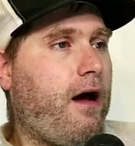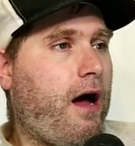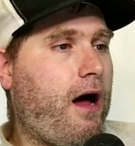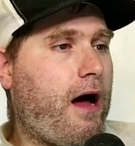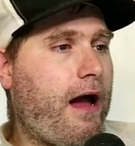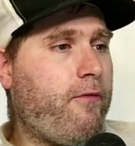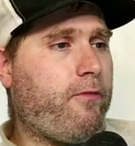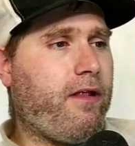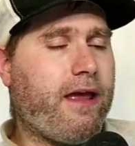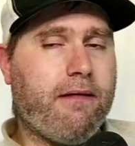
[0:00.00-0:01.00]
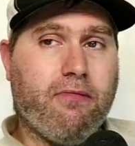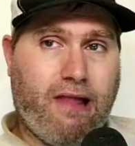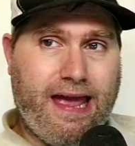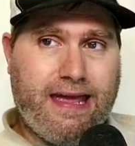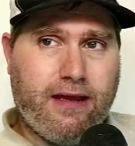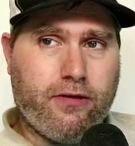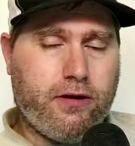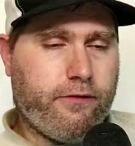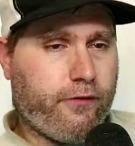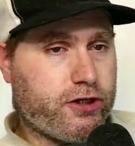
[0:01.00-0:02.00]
Uh, I really am liking the
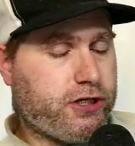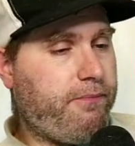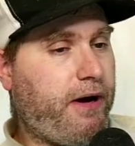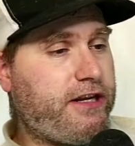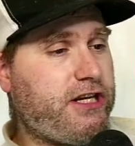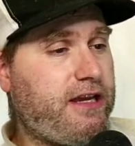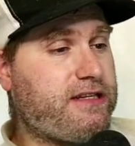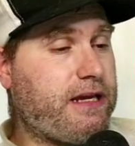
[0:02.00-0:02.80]
new version of Budgie.